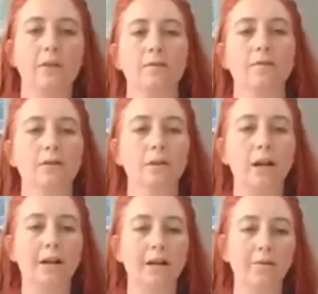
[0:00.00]
We're
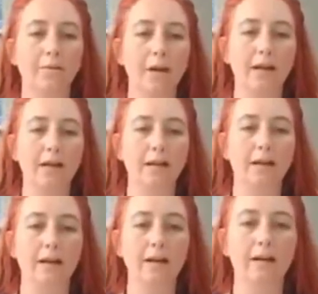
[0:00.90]
trying a new mic
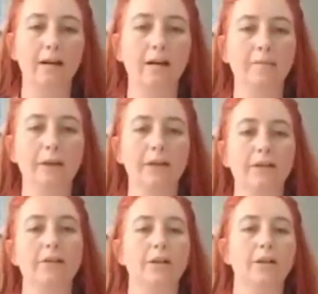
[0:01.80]
here,
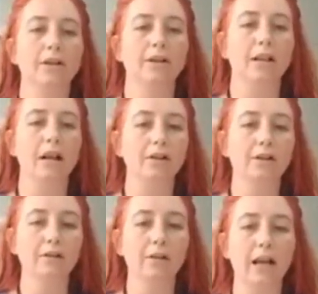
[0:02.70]
making sure that it's not
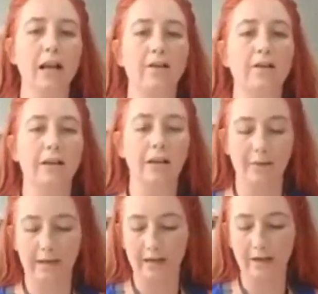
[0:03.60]
too loud. Okay, we
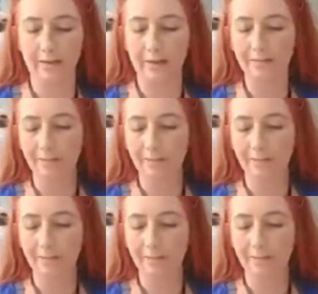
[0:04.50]
can hear me.